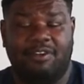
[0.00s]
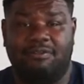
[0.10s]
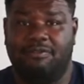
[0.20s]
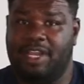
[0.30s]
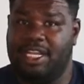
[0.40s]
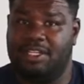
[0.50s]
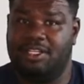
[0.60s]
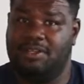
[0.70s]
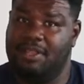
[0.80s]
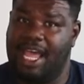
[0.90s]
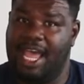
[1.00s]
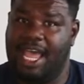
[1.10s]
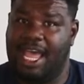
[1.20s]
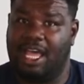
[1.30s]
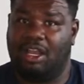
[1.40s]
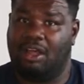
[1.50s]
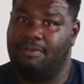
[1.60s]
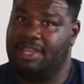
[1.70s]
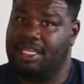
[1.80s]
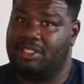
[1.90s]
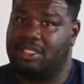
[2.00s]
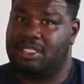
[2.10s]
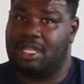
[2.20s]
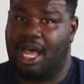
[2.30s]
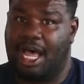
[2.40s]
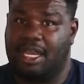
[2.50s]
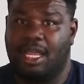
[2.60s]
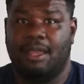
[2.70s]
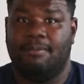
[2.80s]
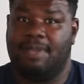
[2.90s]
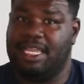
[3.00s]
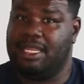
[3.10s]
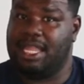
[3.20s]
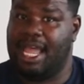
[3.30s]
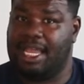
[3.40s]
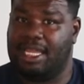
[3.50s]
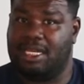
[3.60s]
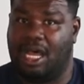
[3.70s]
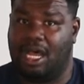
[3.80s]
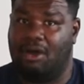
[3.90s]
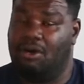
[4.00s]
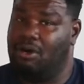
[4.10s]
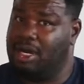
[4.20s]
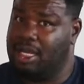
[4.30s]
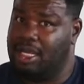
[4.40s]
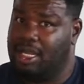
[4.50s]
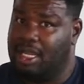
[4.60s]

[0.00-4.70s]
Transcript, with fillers: feel free to do that at longbeach.beanstack.org.